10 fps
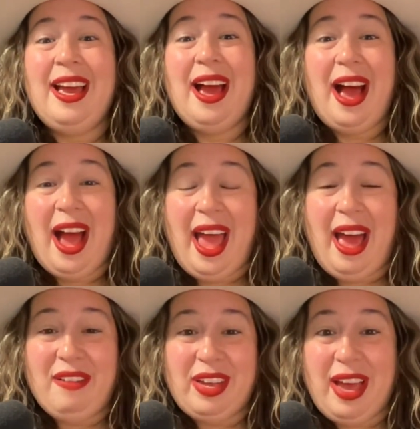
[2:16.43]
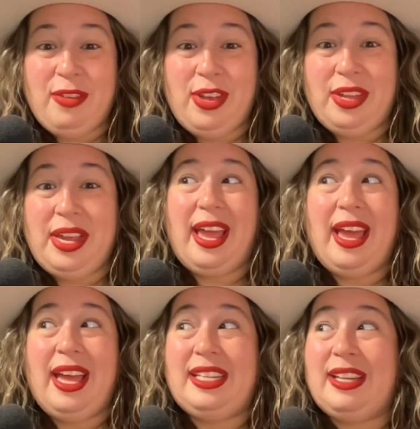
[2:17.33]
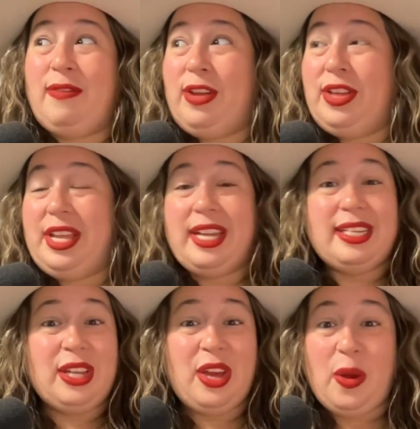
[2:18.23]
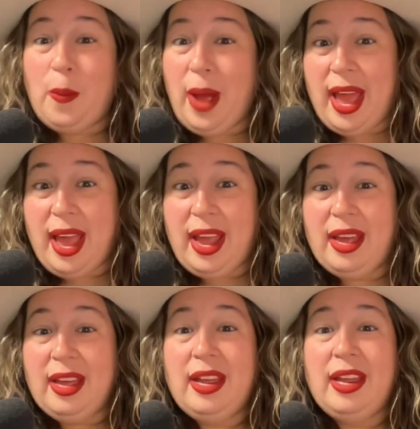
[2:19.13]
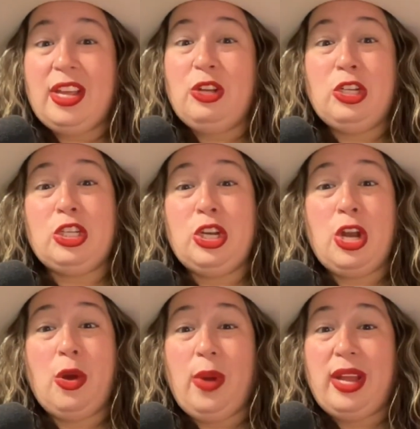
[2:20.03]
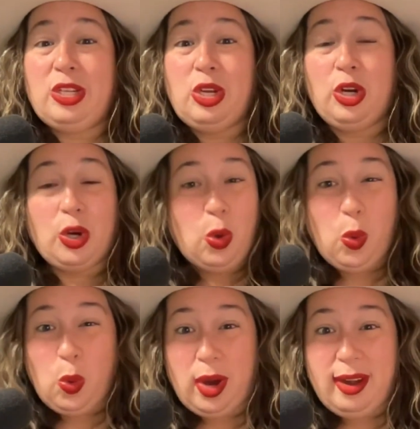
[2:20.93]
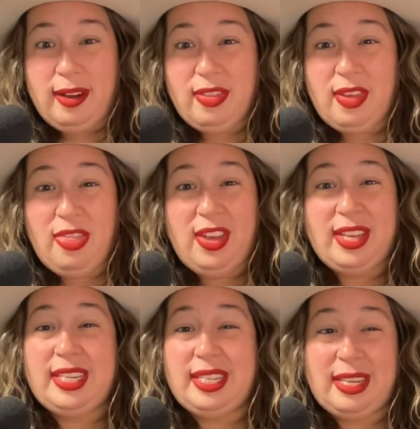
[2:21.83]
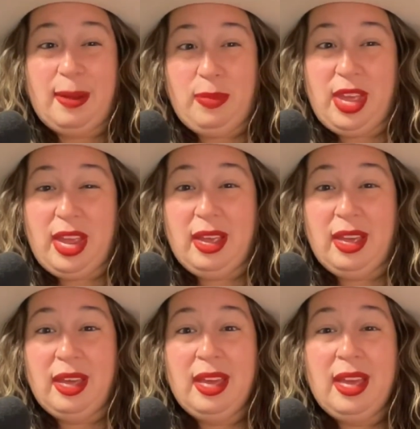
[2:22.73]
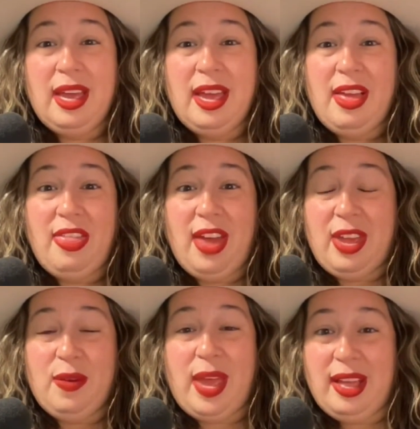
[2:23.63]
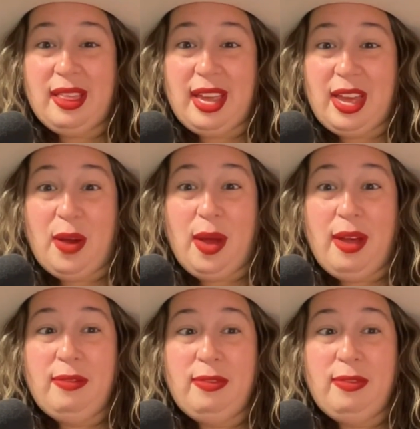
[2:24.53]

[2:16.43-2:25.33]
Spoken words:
I have a gut feeling. It's a feeling that doesn't go away. You just know it to your core that this is something that you can't let go of.